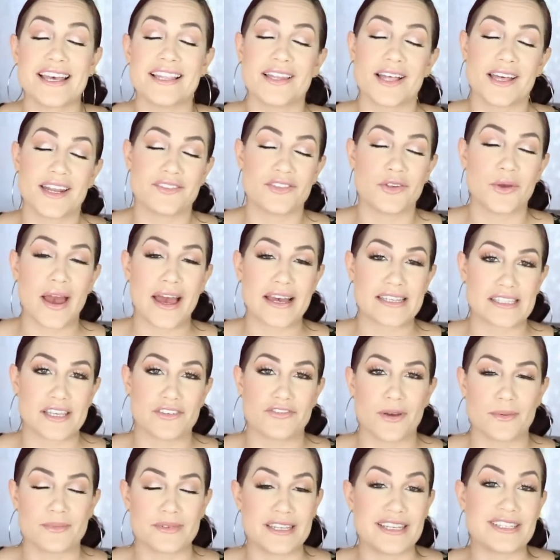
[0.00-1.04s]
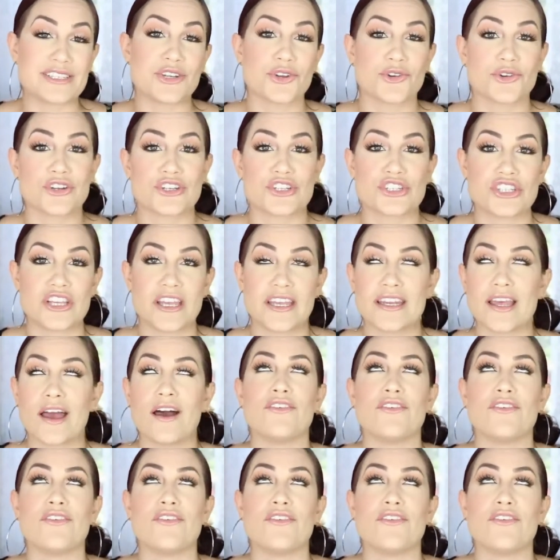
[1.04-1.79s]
A lot of you ask if I'm teaching Christian.